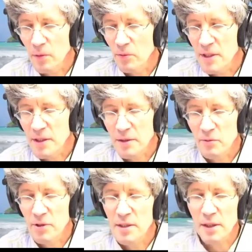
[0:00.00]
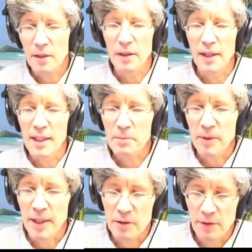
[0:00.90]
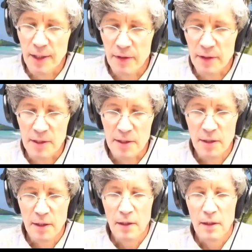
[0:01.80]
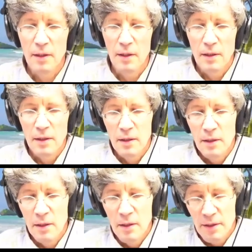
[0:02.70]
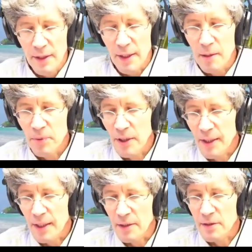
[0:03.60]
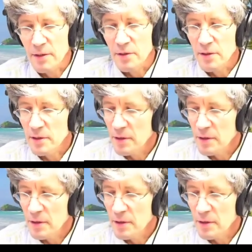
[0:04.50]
recycle aspect of having these camping canisters.